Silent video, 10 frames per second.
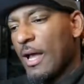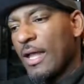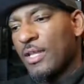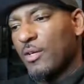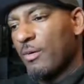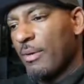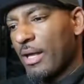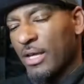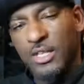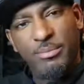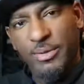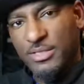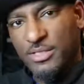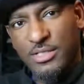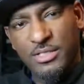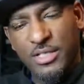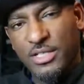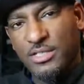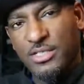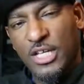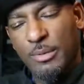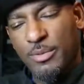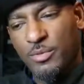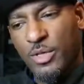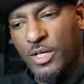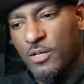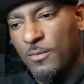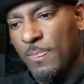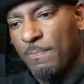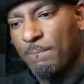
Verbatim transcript: I knew about other businesses and things to set up as well.